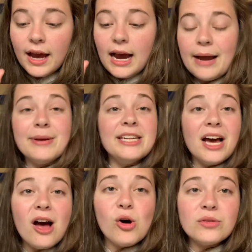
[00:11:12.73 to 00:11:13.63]
I mean,
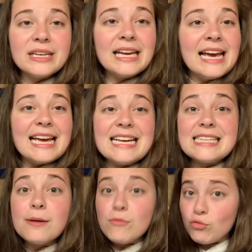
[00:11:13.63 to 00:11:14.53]
not only is
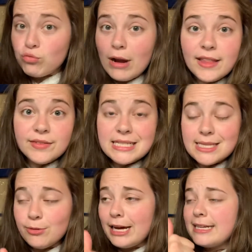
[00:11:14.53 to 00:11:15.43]
it relevant to
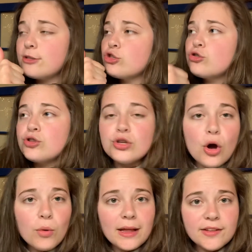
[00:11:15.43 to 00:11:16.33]
the plot, it is
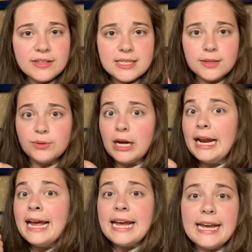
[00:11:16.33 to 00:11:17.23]
so relevant to the plot,
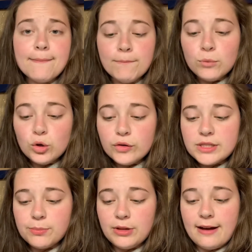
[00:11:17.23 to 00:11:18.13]
it moves
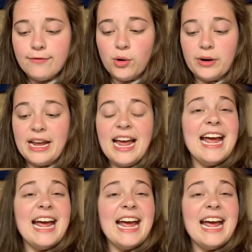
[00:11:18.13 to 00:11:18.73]
the plot forward.